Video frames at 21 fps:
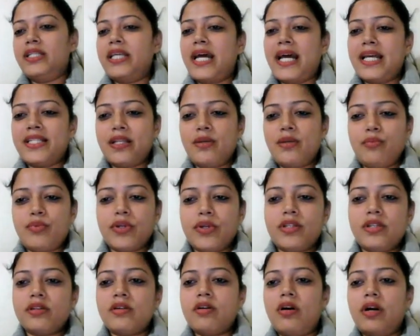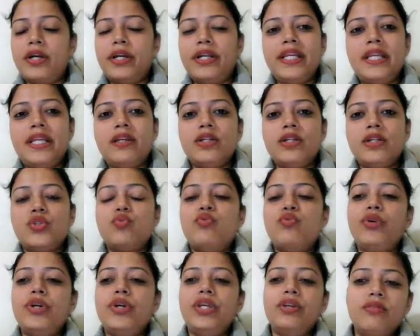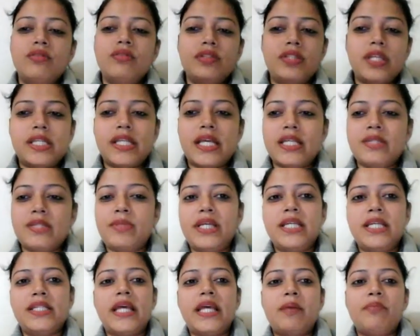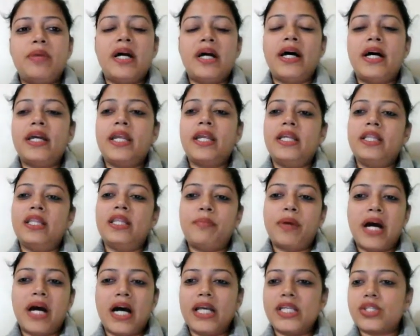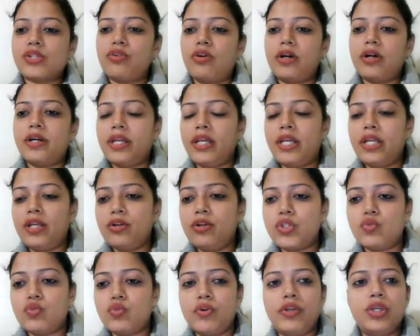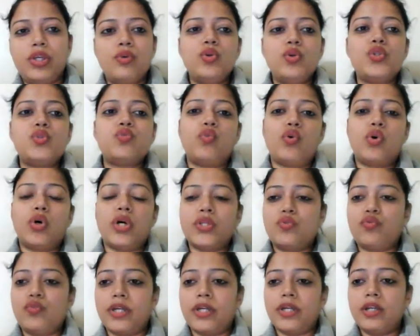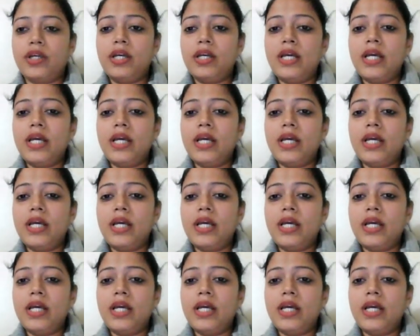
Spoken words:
As in present continuous, we use is, am, are. In the past continuous, we use was, were.